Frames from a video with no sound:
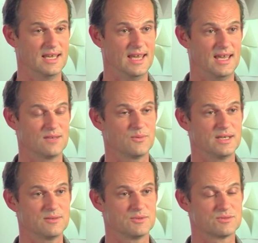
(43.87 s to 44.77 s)
And
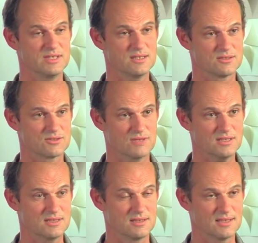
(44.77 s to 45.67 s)
when it was reconstructed,